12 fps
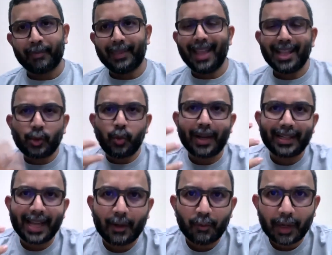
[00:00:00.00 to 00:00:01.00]
That's what
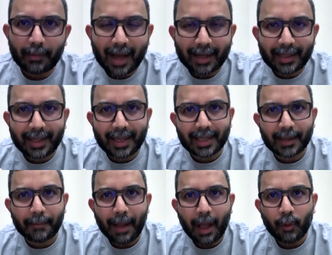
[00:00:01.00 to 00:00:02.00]
network marketing is
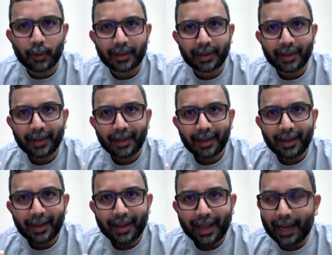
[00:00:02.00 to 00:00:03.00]
about.
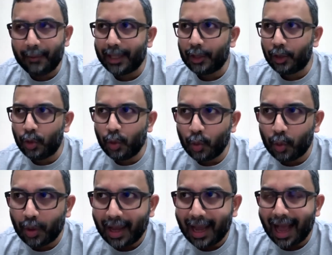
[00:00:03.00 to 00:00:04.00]
And when
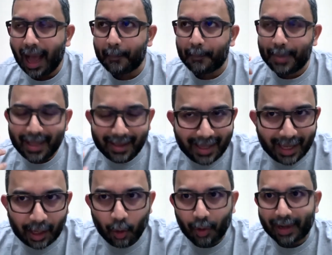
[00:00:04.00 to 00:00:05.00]
you are building
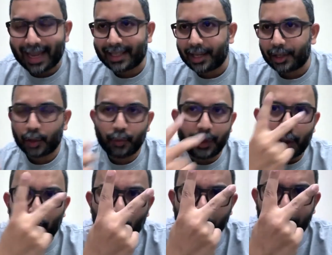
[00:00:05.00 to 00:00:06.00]
an organization with
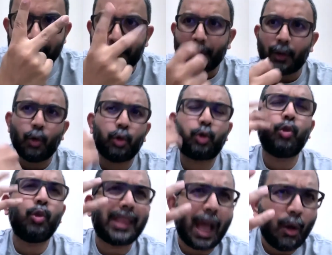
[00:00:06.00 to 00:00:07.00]
2 people or
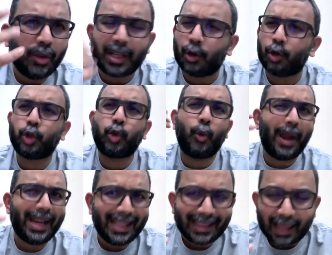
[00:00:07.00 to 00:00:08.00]
2,000 or
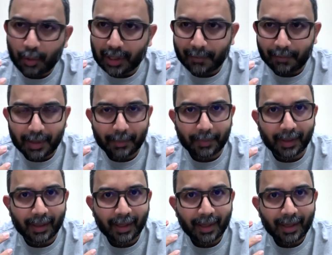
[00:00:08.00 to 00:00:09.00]
20,000
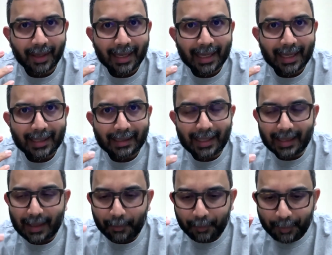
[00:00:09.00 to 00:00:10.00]
people,
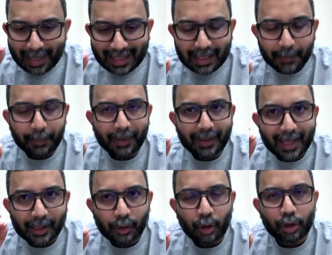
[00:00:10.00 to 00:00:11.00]
the principle
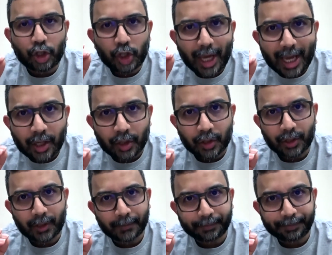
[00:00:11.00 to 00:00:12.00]
does not
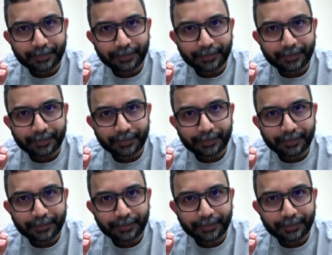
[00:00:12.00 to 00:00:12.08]
change.